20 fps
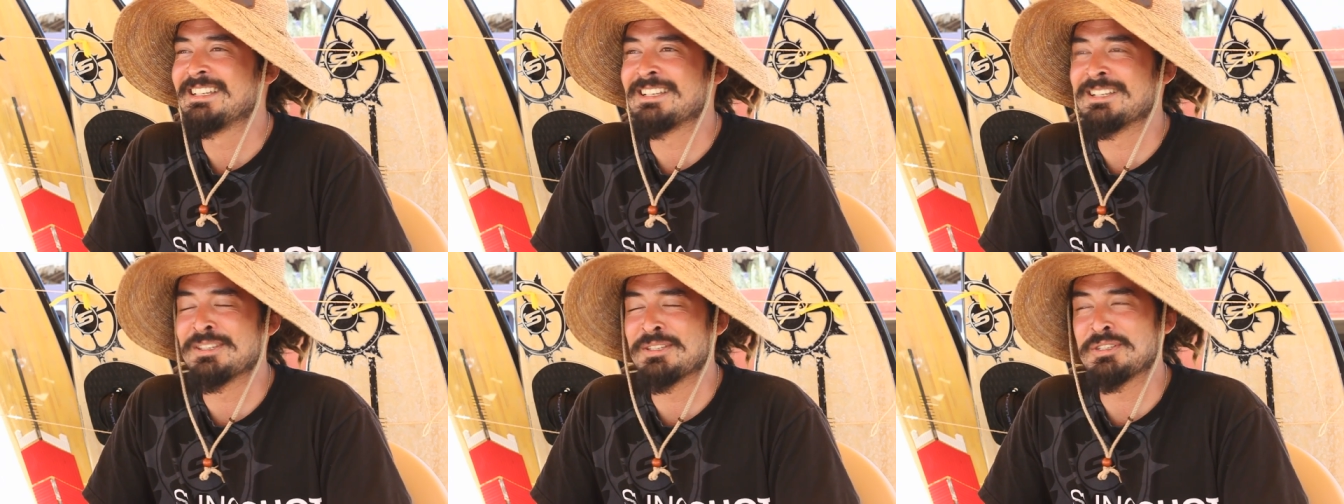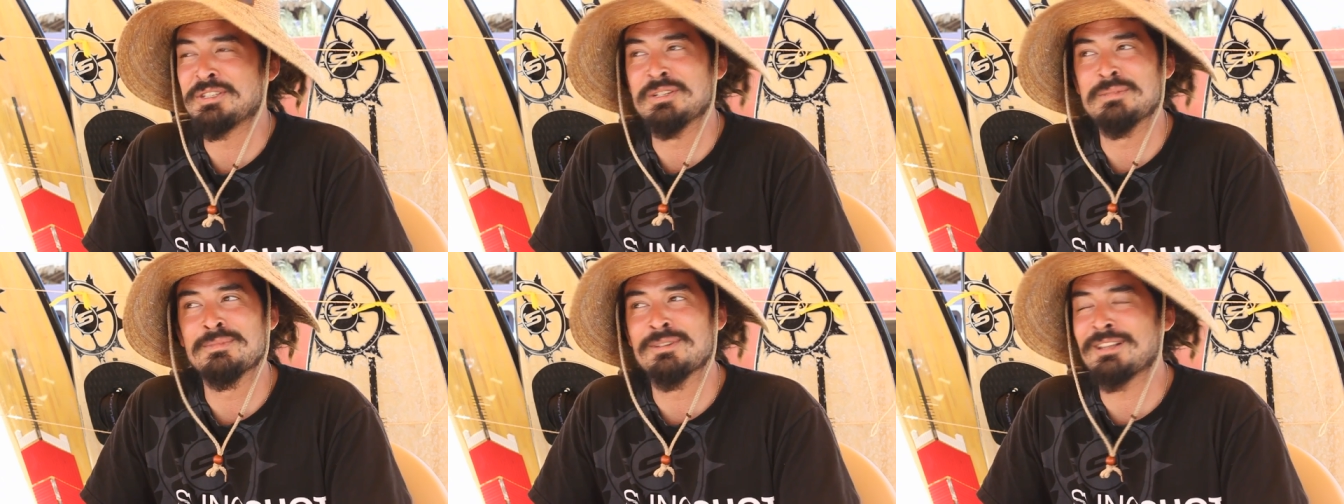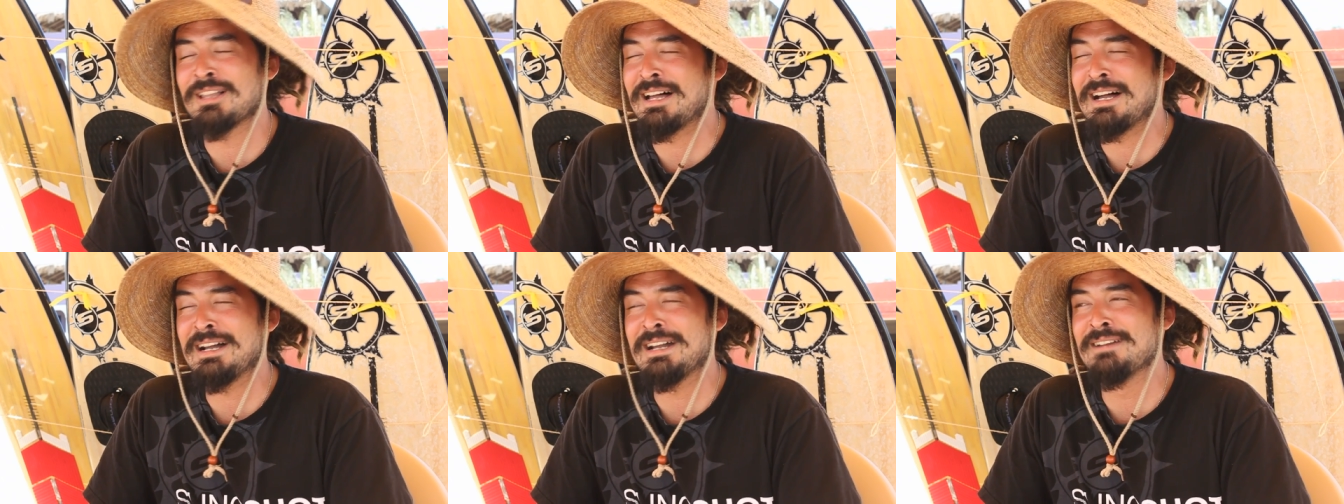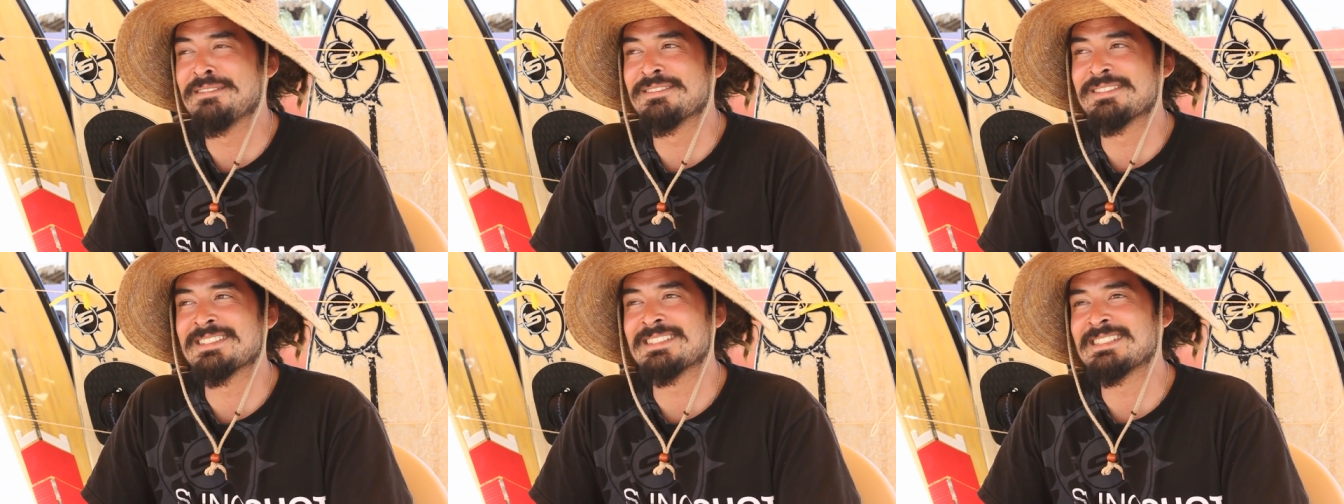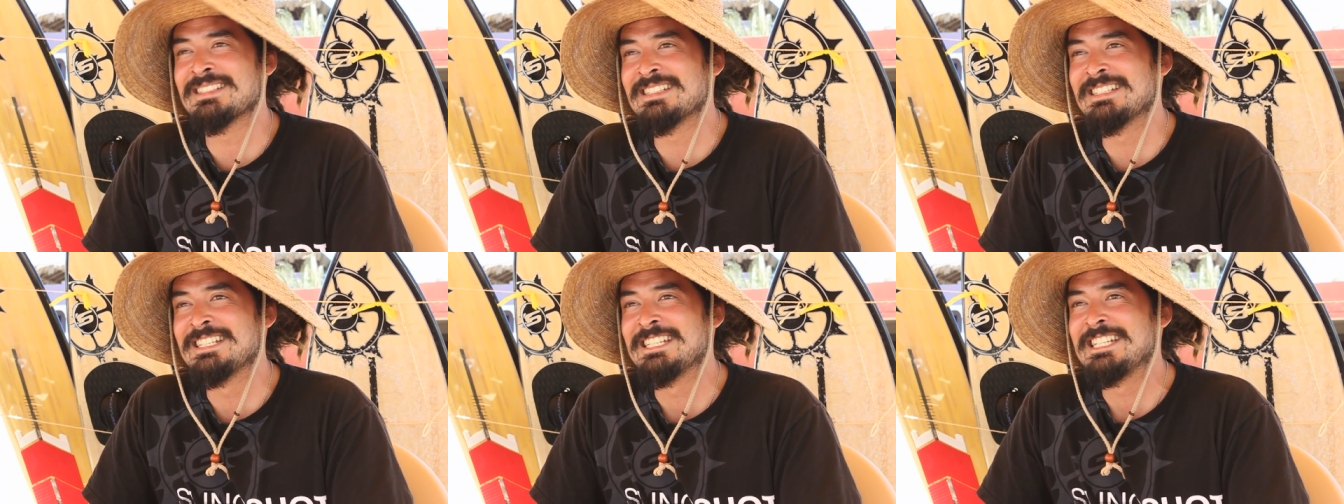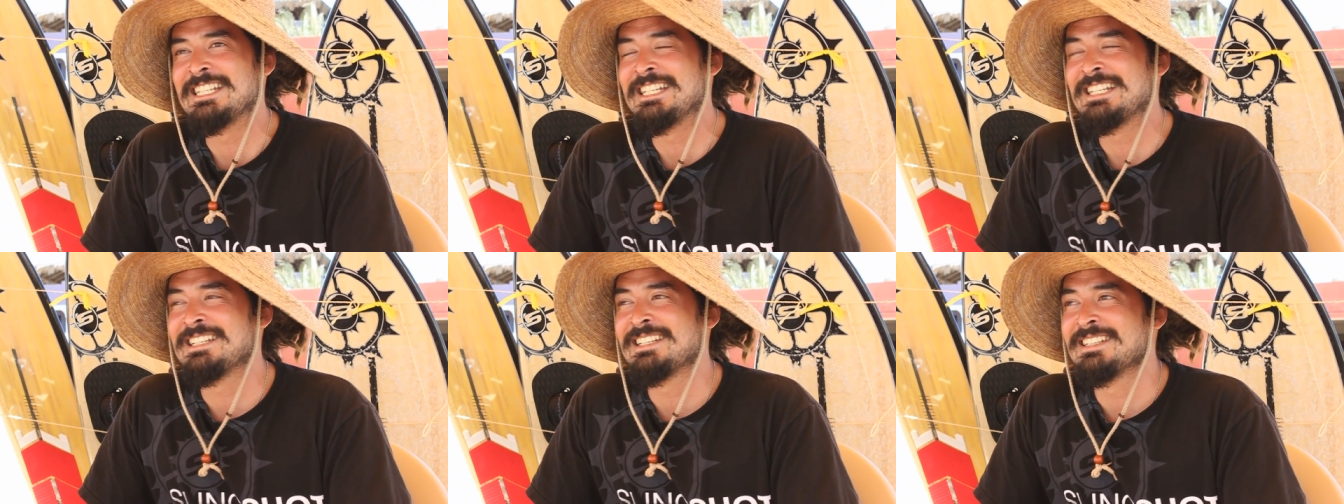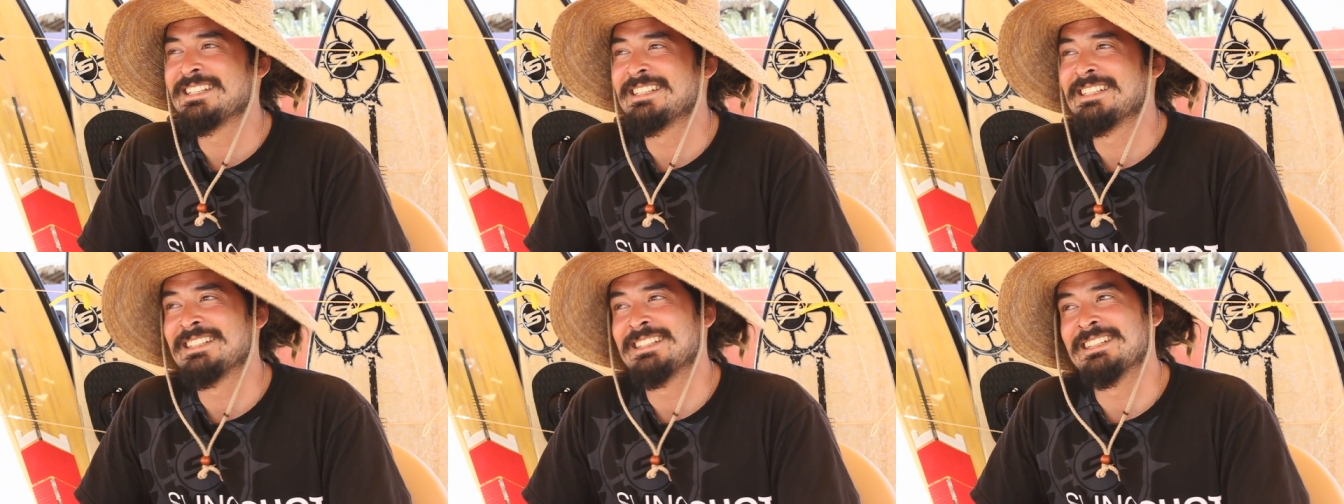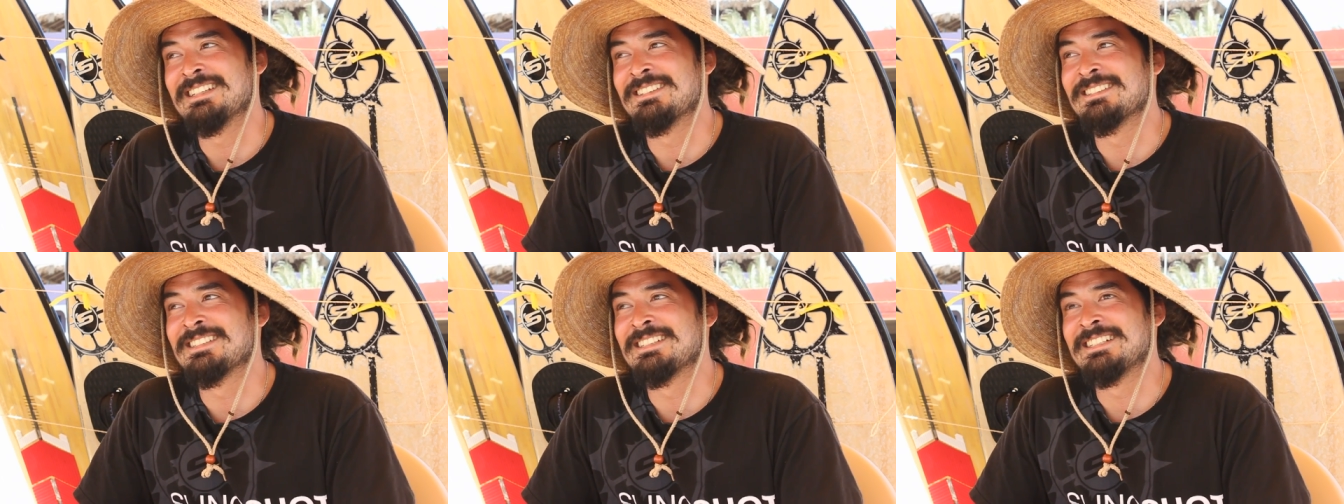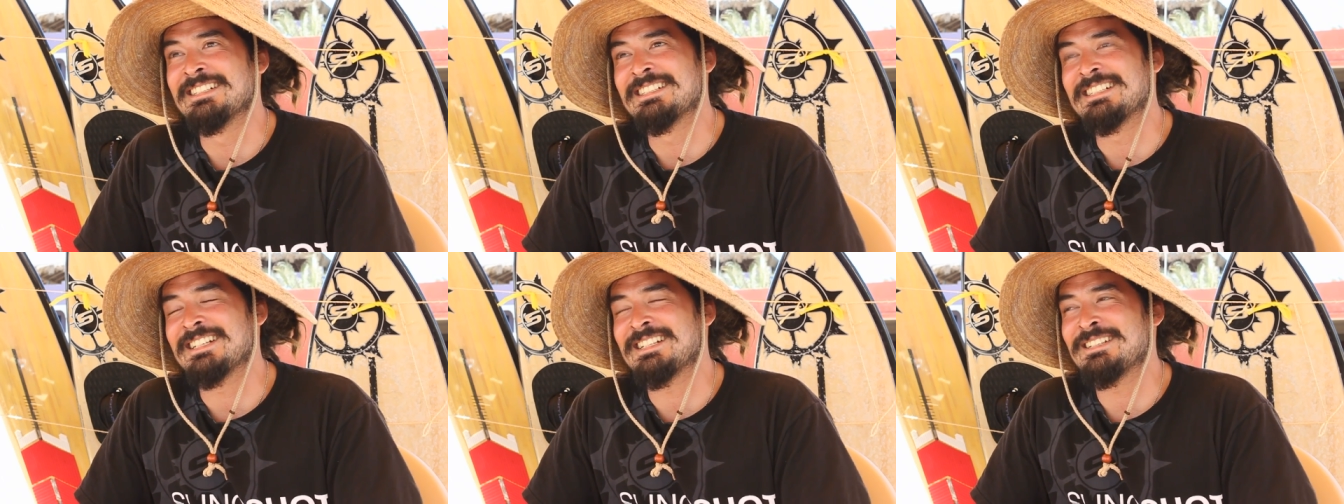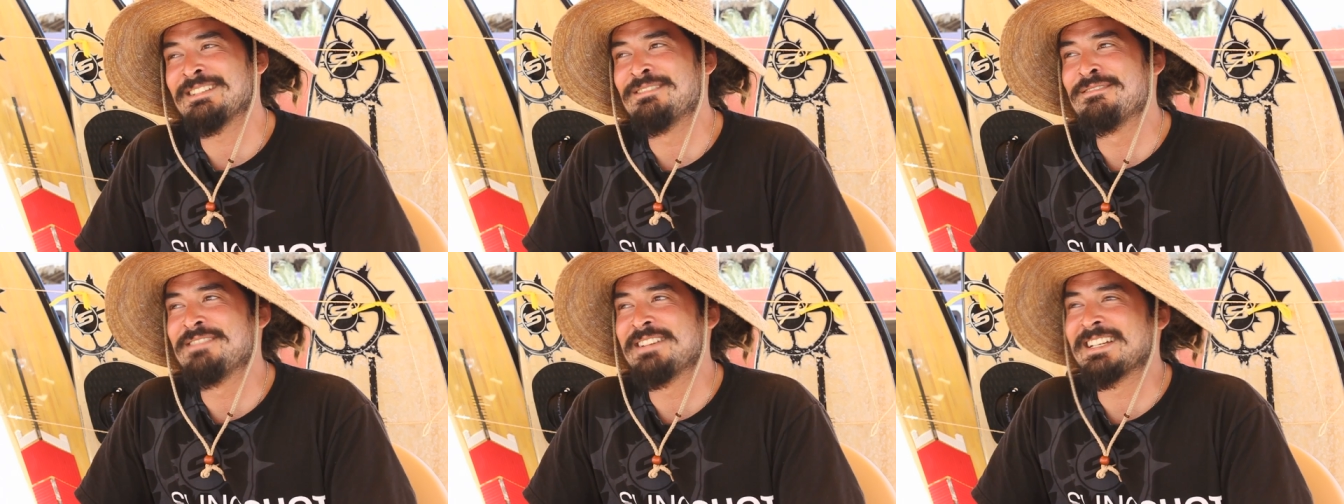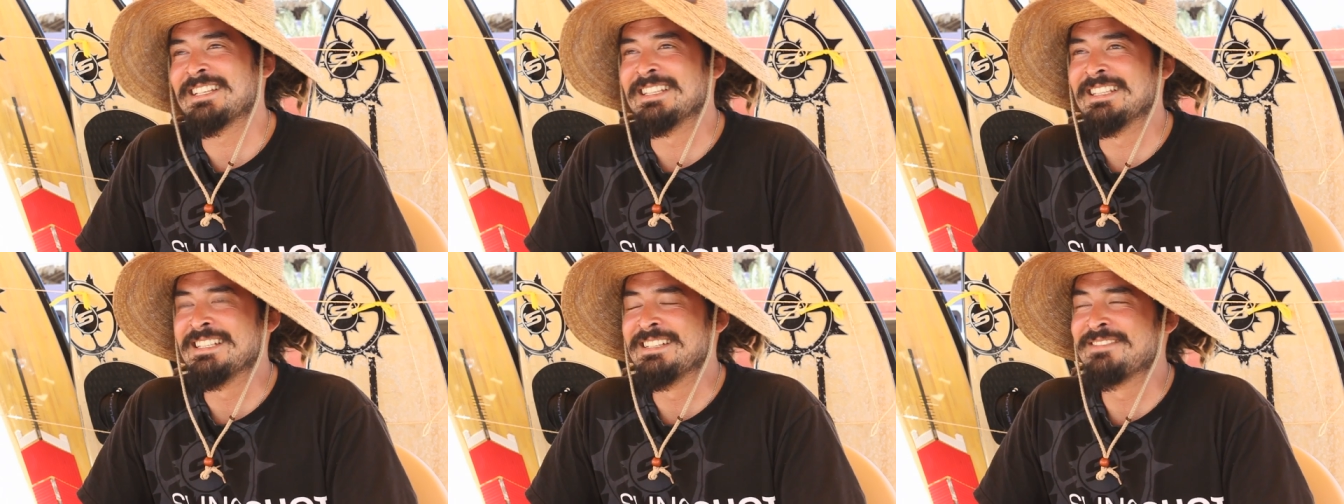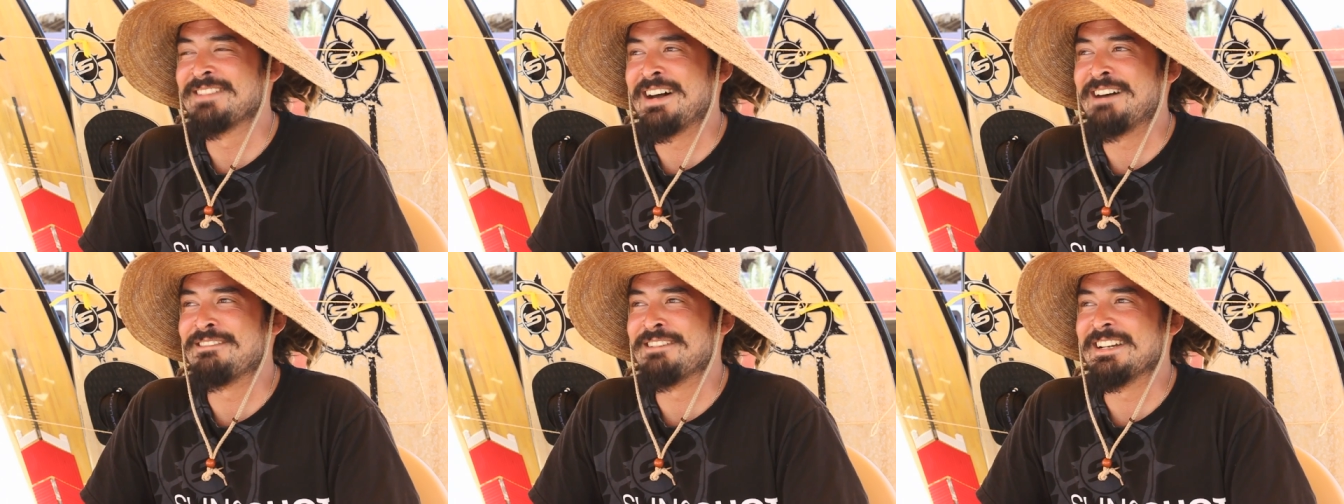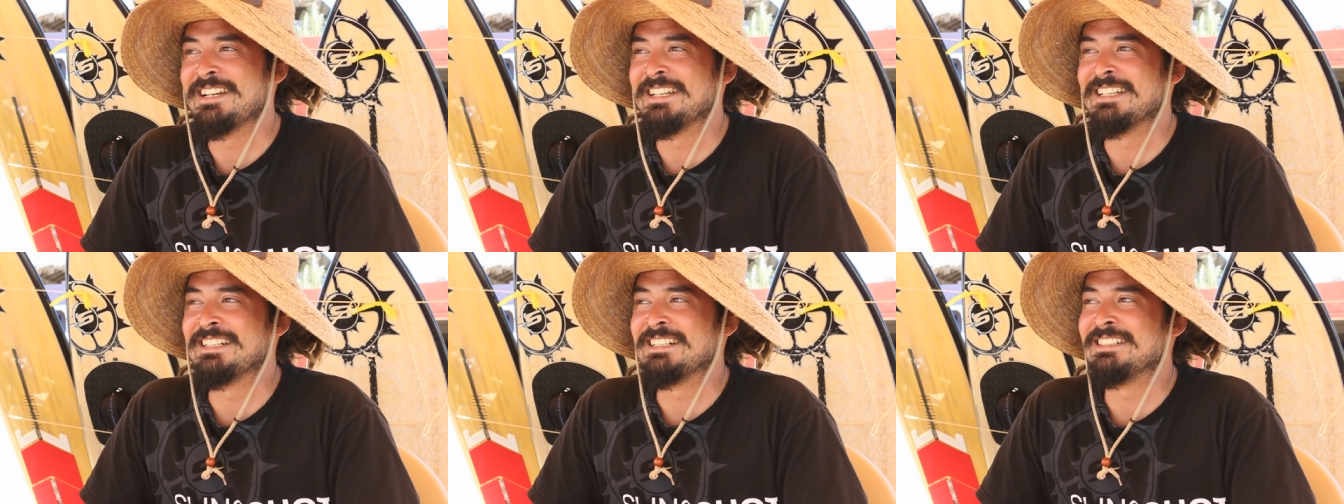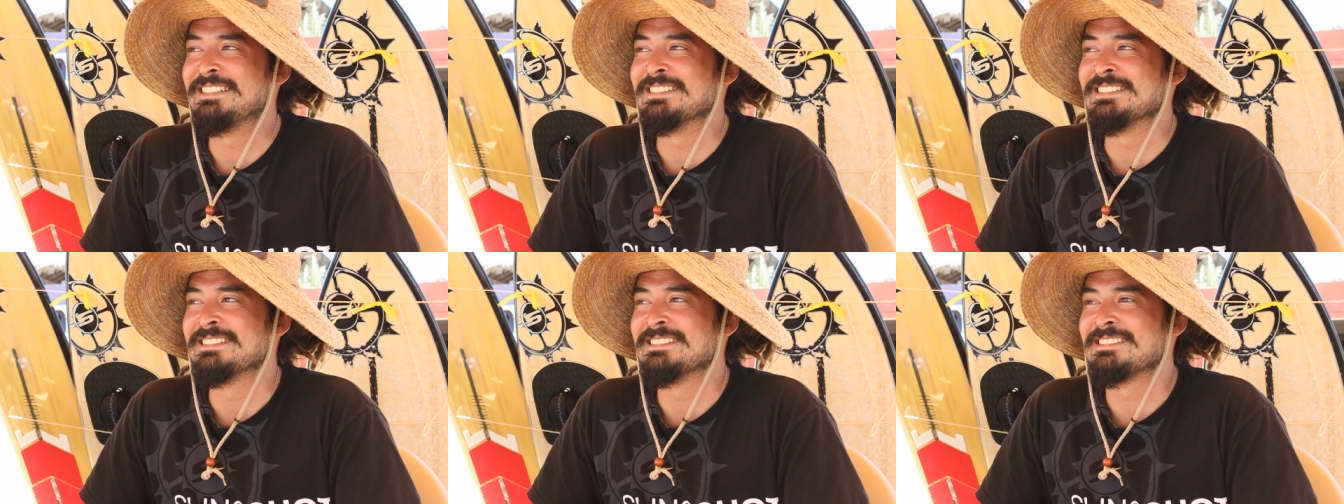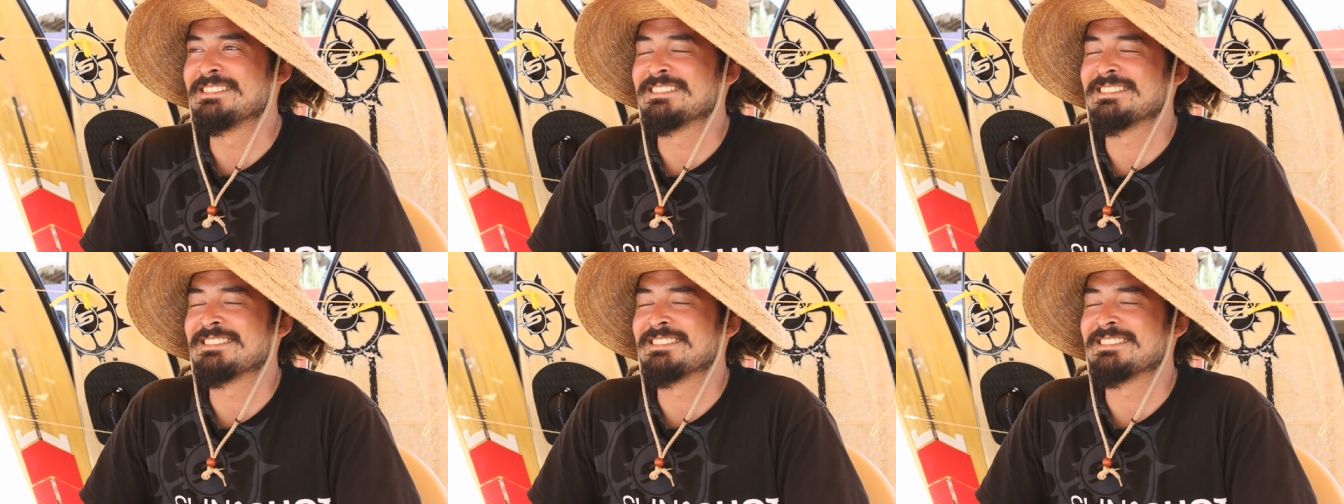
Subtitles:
consumed their lives, and I was like, I don't know if I can live that way, you know. And